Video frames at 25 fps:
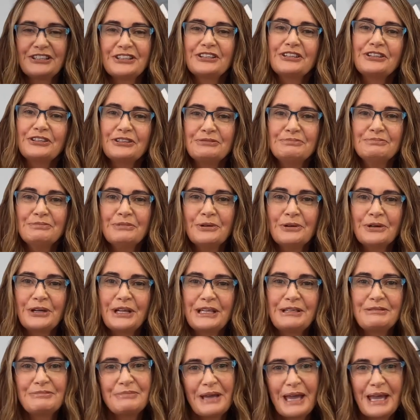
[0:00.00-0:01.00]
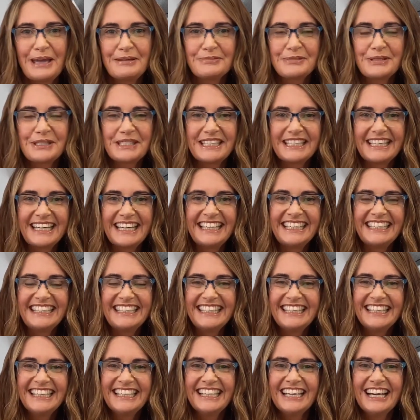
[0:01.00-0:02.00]
Good morning, Pepster.
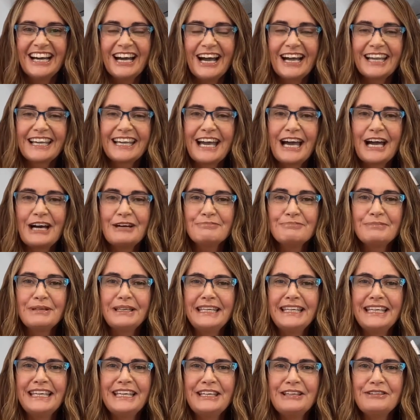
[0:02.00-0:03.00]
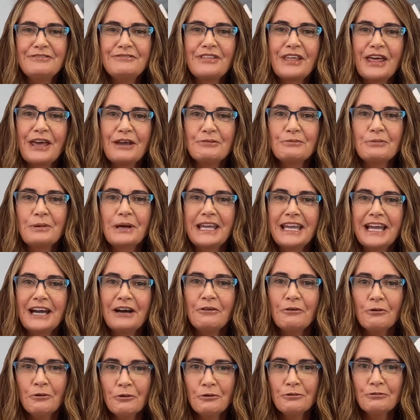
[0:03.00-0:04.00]
I can't believe that we are
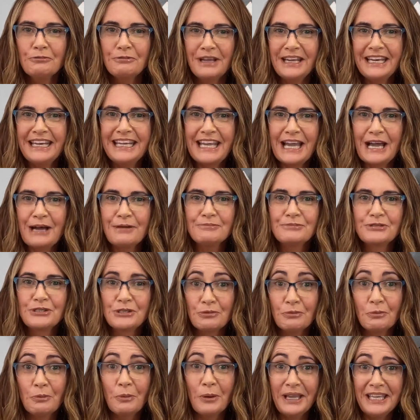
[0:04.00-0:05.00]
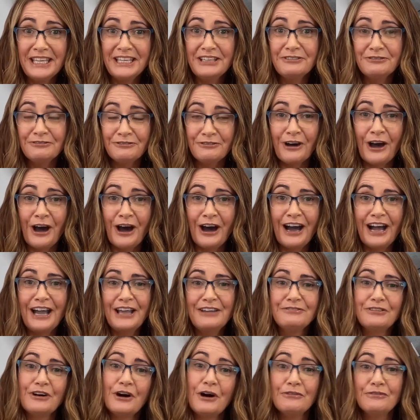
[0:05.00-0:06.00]
already up to week 5
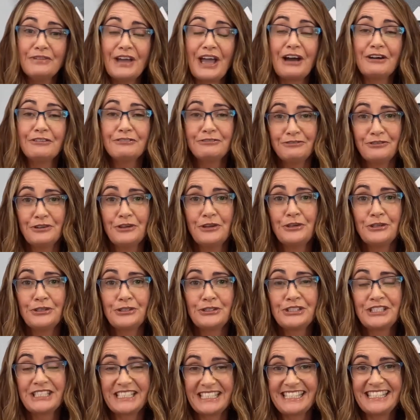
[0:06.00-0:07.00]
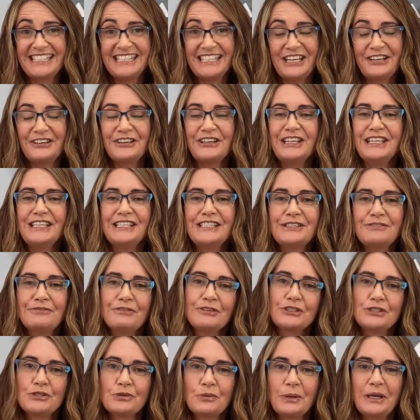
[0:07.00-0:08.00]
of our first series for
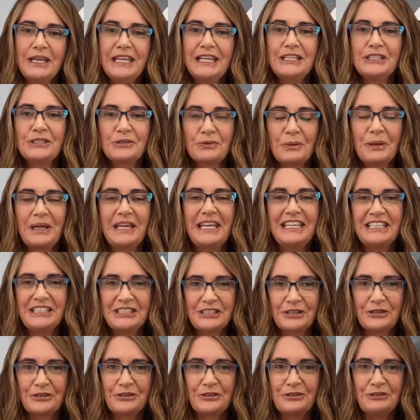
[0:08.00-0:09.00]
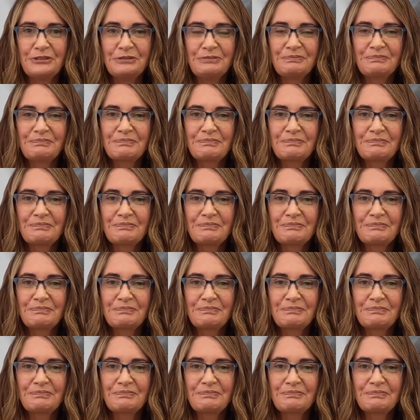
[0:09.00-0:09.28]
2022.